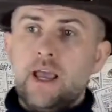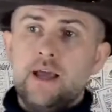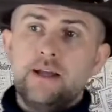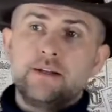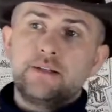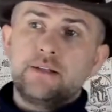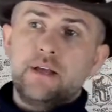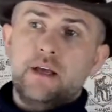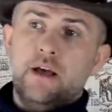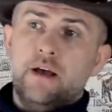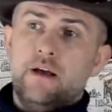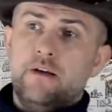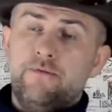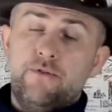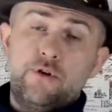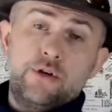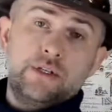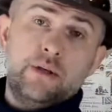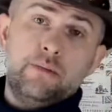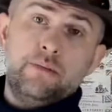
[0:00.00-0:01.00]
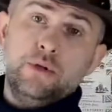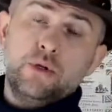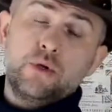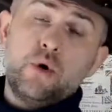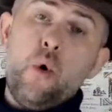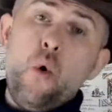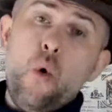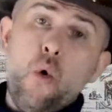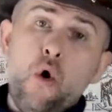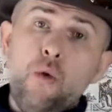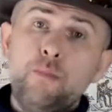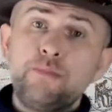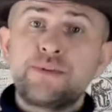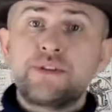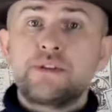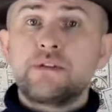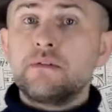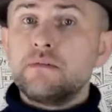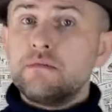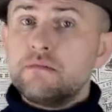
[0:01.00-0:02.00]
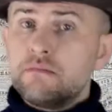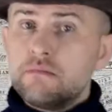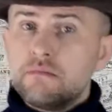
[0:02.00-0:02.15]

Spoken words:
and for example corpse.